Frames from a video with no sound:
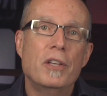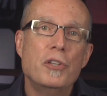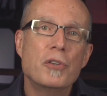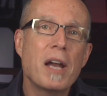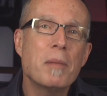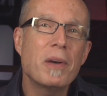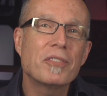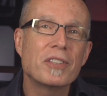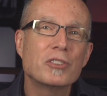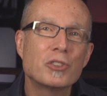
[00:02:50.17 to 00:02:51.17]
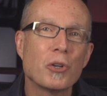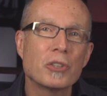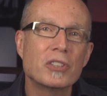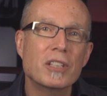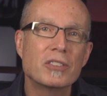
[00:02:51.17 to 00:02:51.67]
The United Methodist
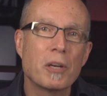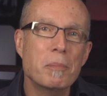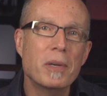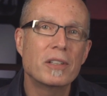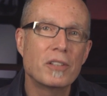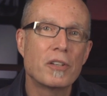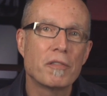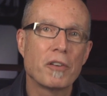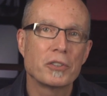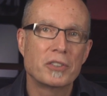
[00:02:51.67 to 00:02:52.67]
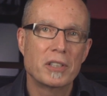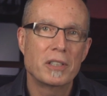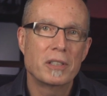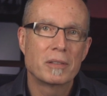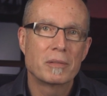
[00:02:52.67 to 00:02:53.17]
Church is committed to
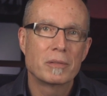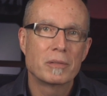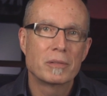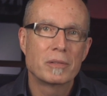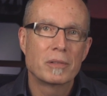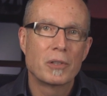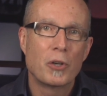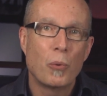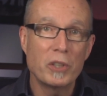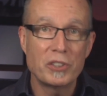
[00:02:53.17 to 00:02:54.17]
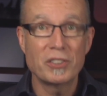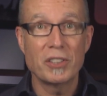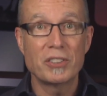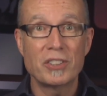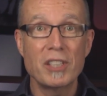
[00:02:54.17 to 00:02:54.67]
diversity, which is
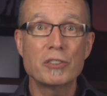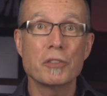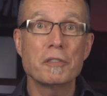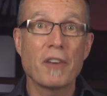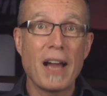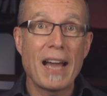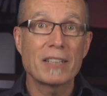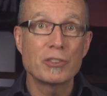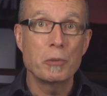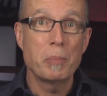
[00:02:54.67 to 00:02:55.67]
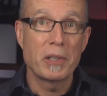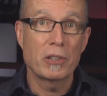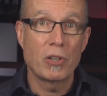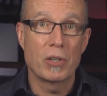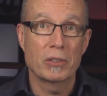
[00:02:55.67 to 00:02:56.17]
essential for Acts 2
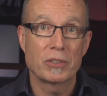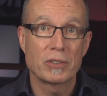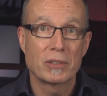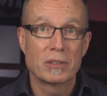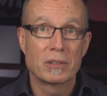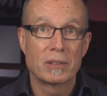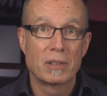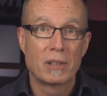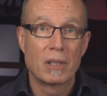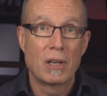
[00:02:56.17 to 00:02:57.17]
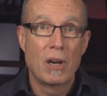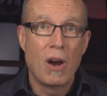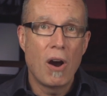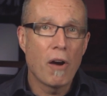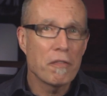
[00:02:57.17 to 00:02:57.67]
Pentecost.
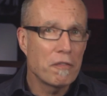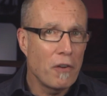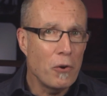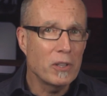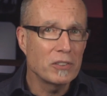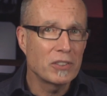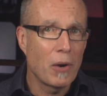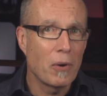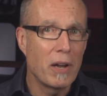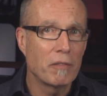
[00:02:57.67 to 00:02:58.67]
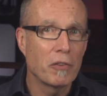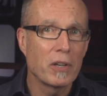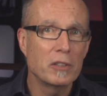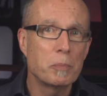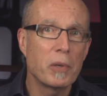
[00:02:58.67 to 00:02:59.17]
Our focus, however,
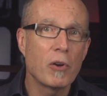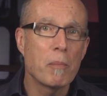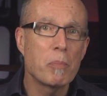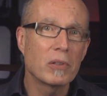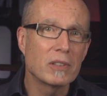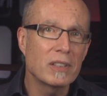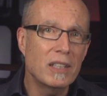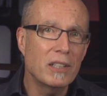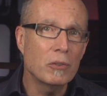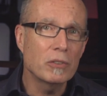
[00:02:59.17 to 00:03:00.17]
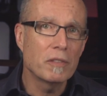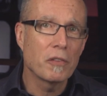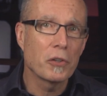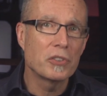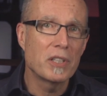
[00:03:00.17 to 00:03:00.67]
has been on political
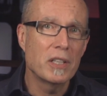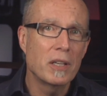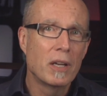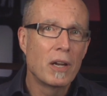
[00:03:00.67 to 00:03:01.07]
diversity